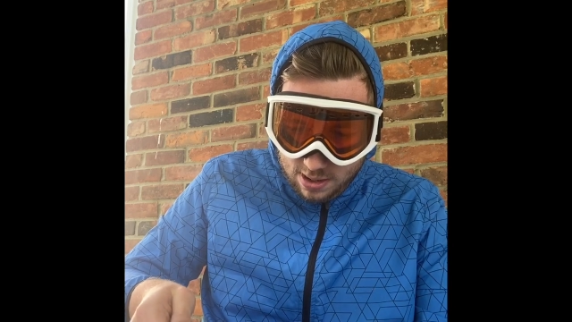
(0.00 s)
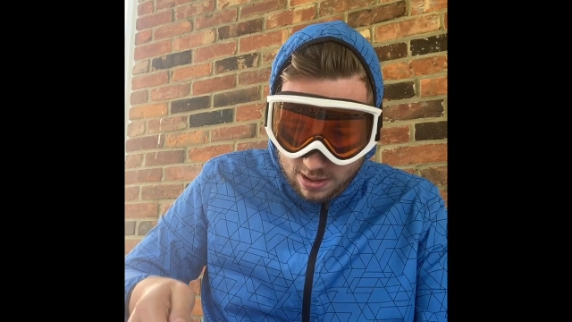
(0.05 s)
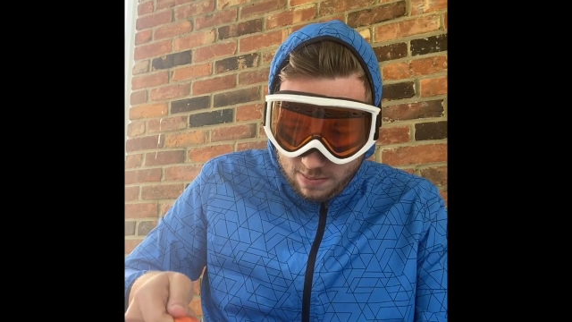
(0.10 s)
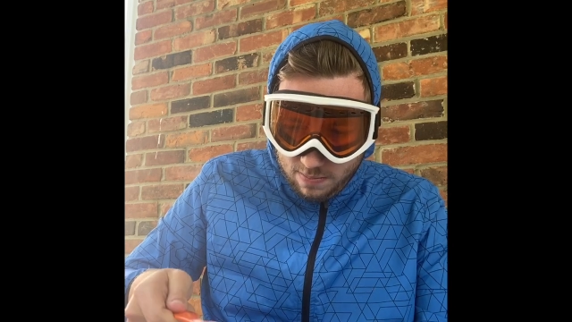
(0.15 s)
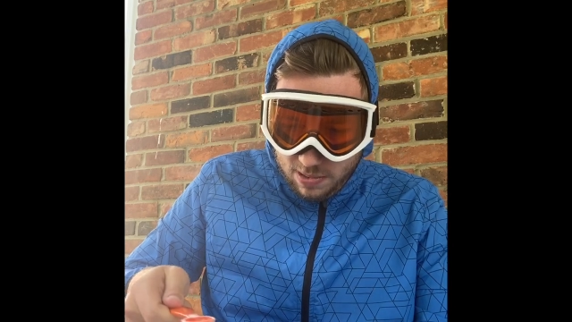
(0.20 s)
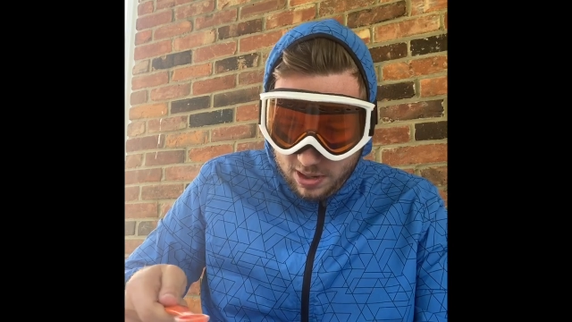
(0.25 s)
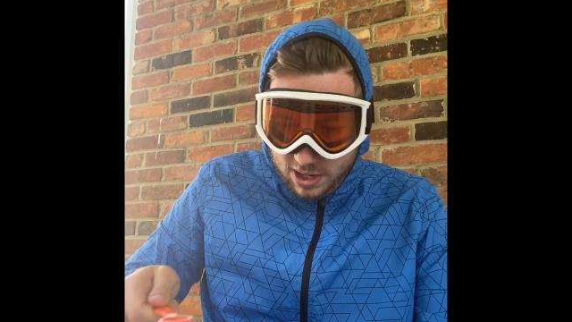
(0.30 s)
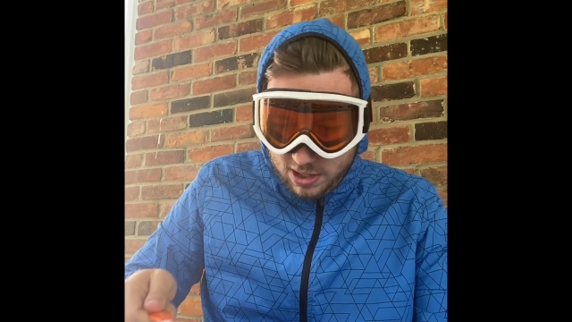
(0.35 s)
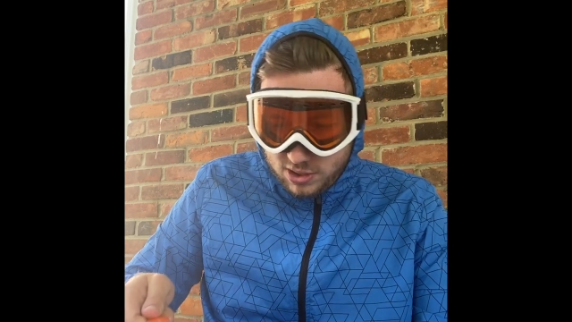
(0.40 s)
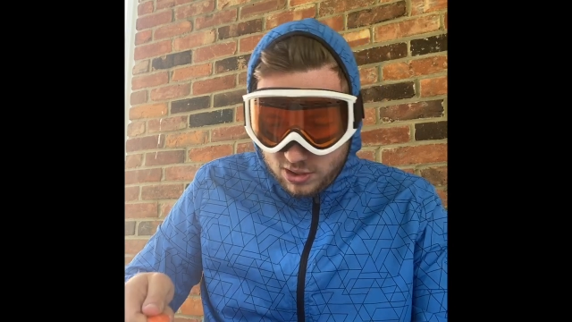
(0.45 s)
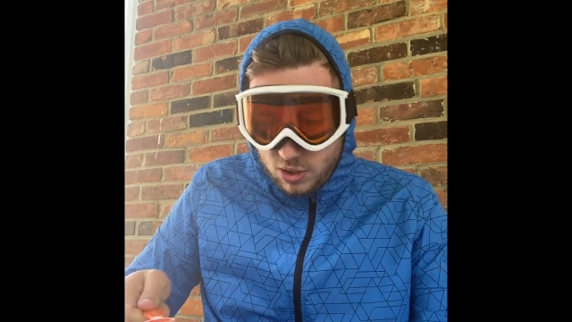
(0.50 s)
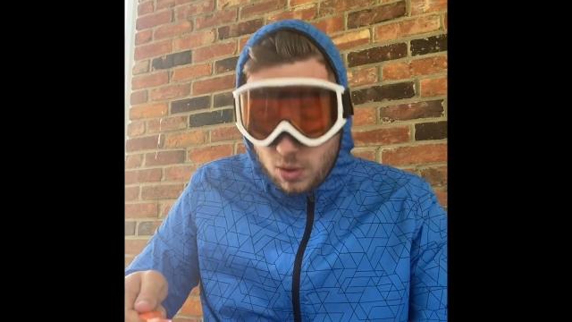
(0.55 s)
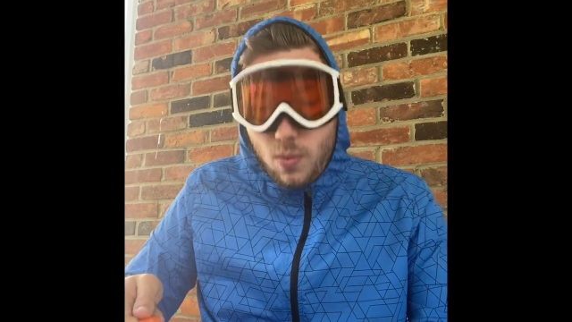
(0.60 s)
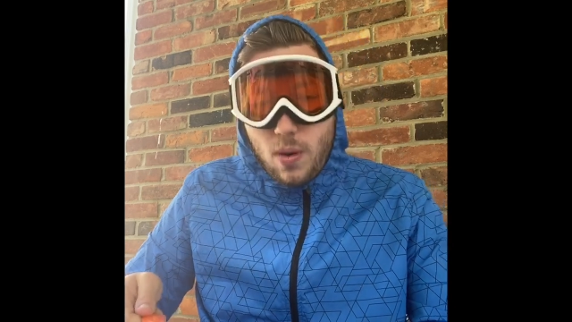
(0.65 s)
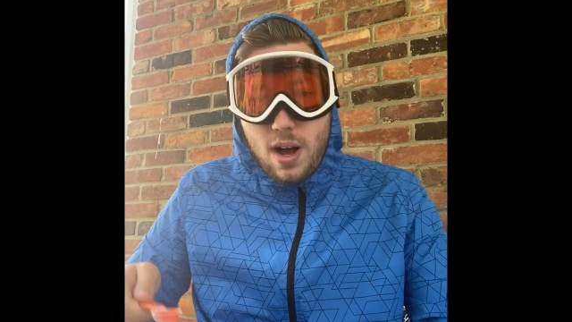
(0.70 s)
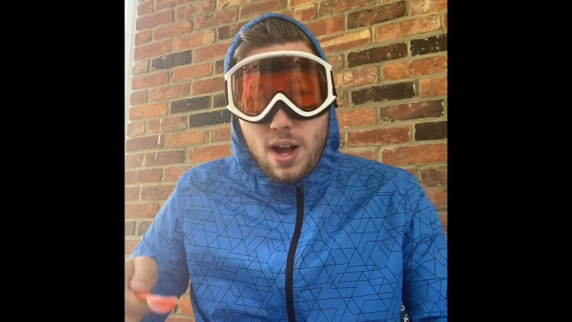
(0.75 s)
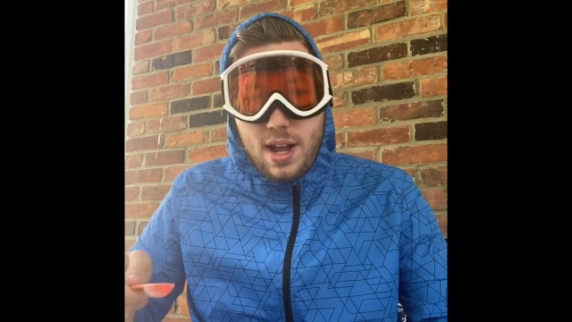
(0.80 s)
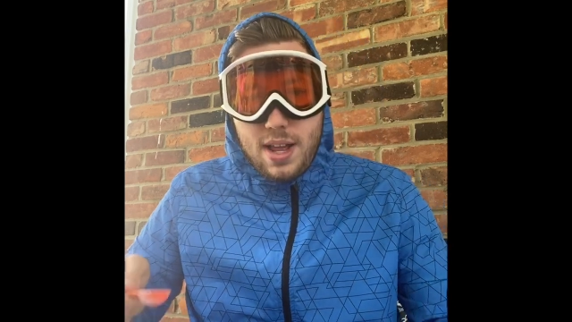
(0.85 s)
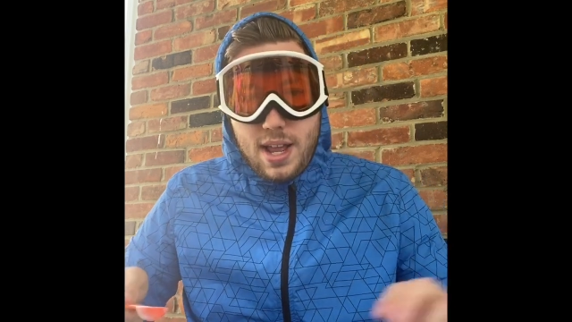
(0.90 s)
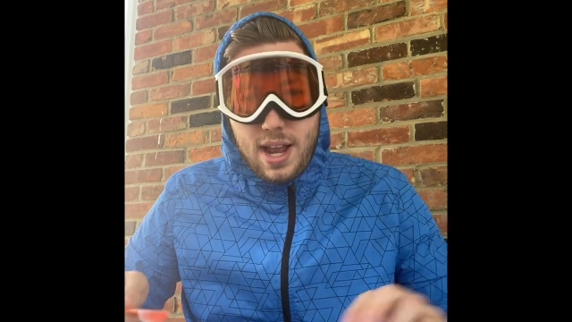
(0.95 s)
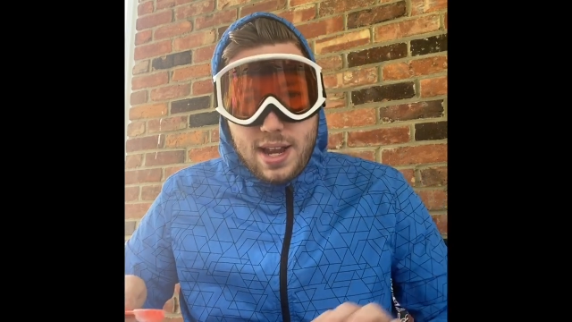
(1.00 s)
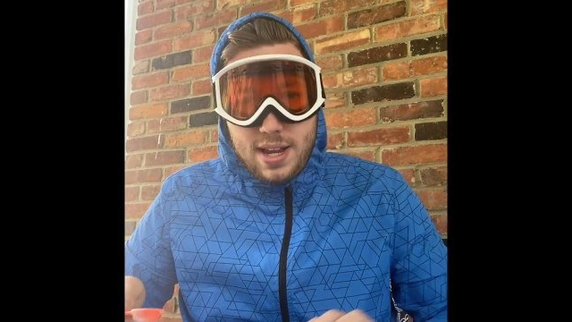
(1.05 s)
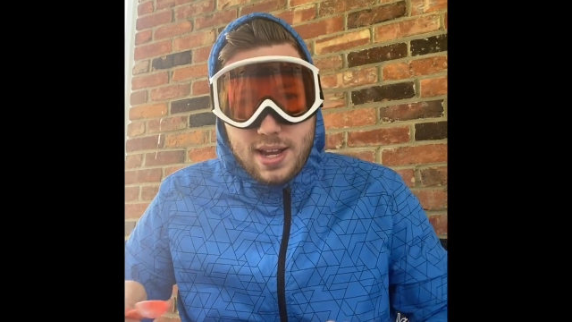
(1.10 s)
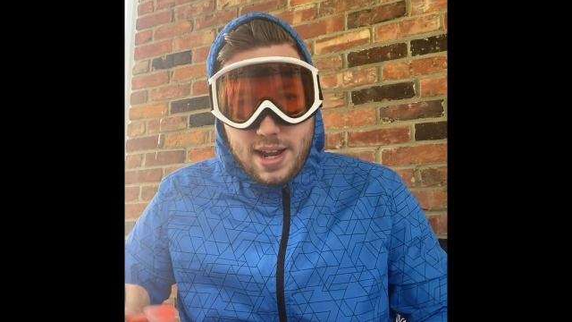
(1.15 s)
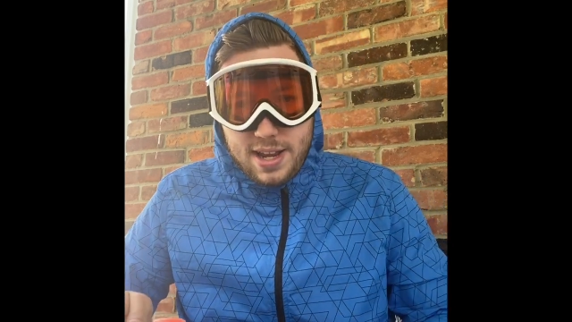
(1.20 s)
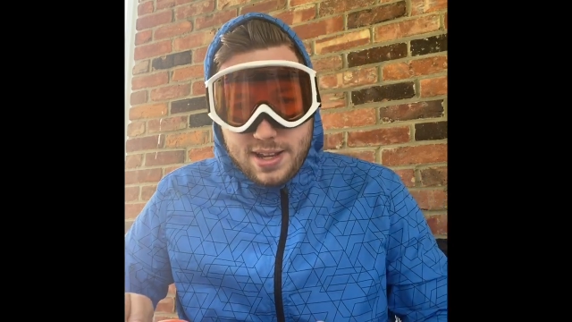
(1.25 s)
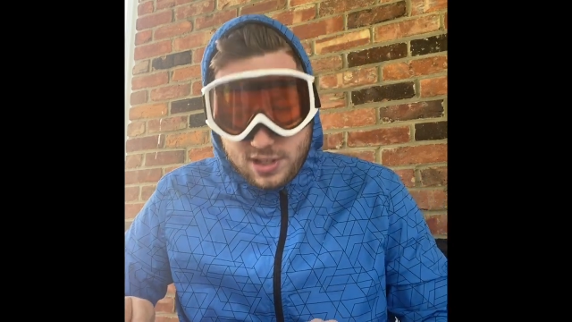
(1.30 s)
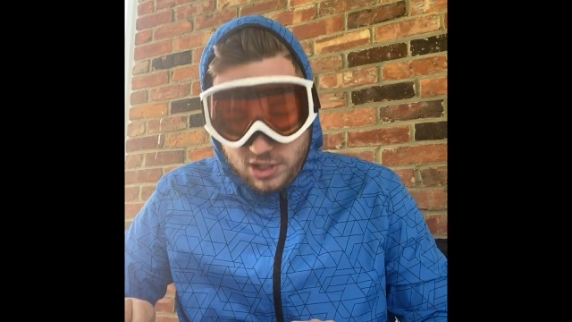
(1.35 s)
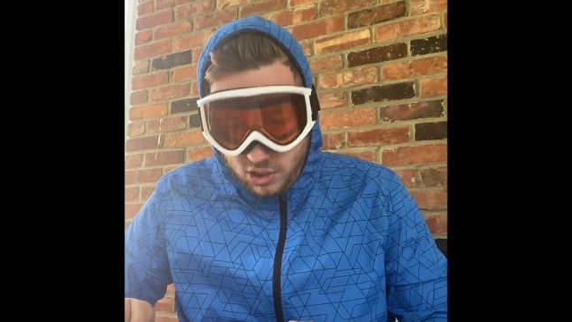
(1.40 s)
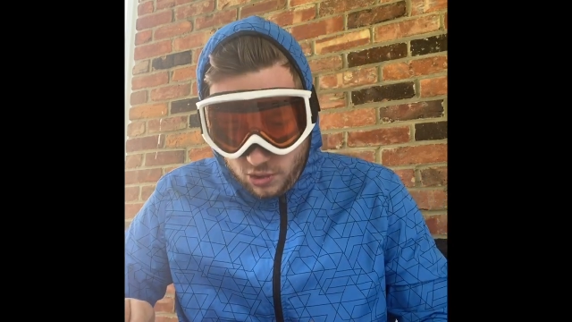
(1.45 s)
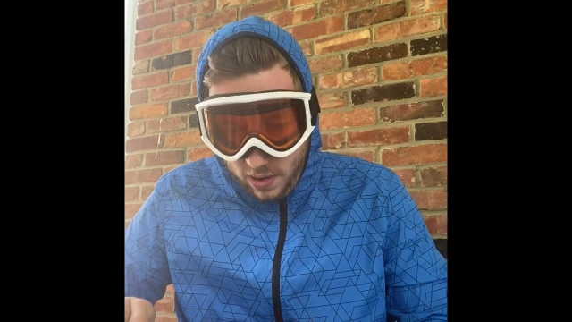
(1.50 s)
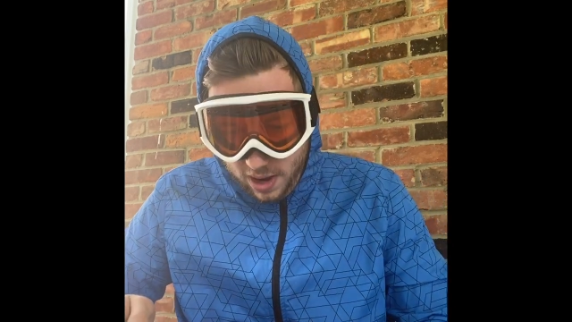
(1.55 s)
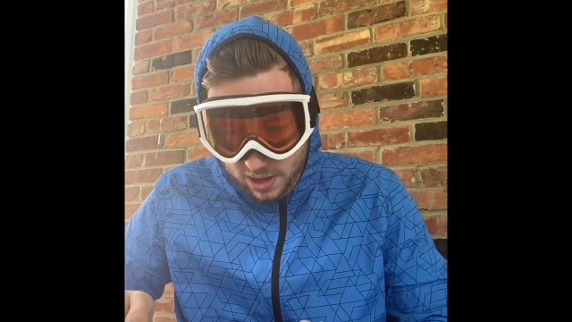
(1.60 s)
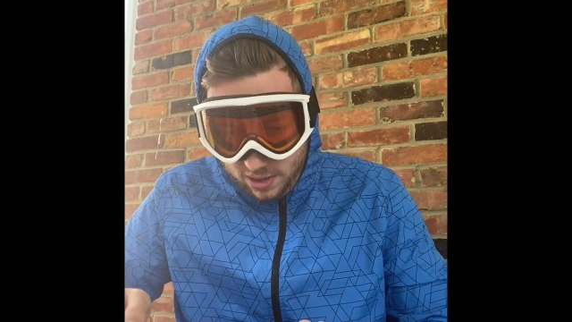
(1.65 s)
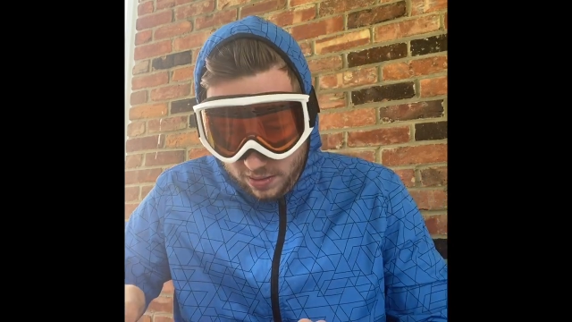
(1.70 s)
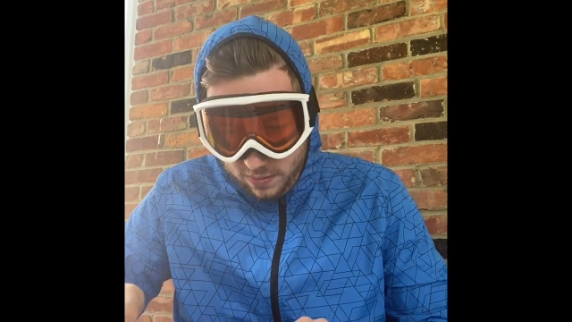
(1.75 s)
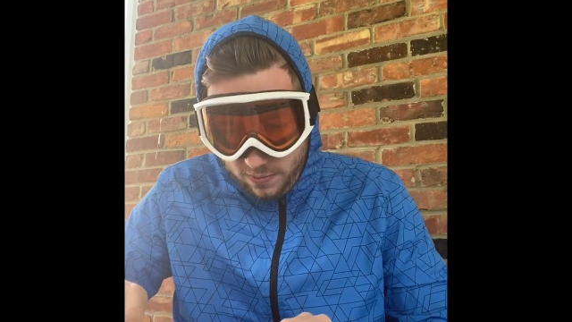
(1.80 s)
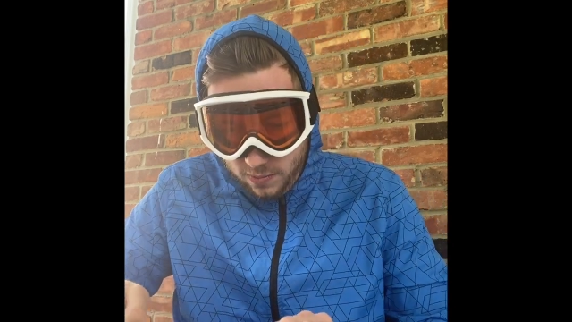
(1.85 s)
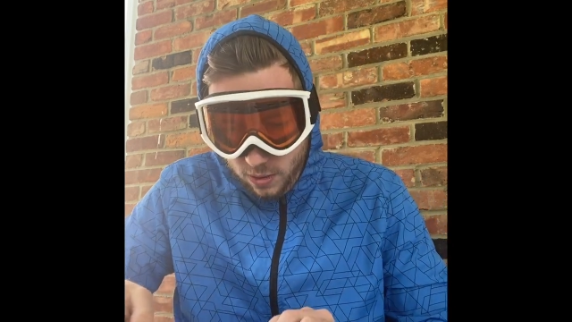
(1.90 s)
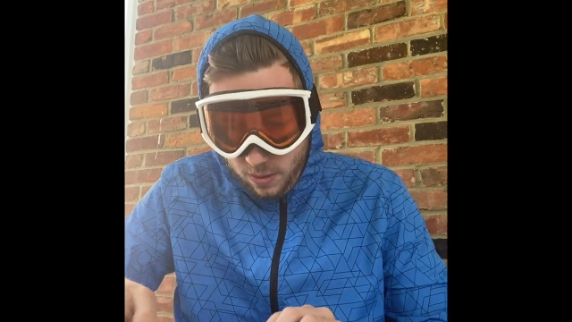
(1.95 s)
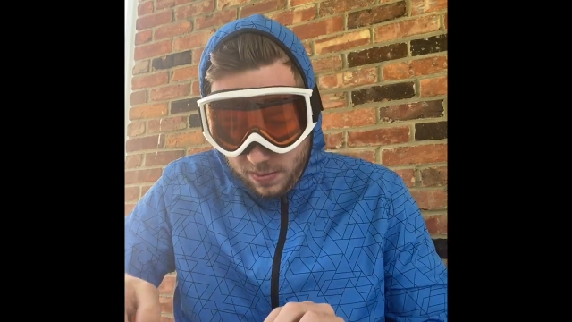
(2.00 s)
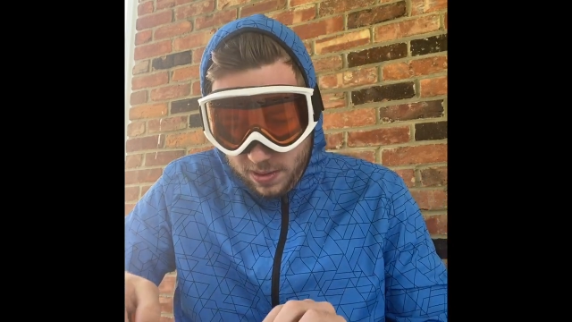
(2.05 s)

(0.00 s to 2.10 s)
because you want that nice cratered form.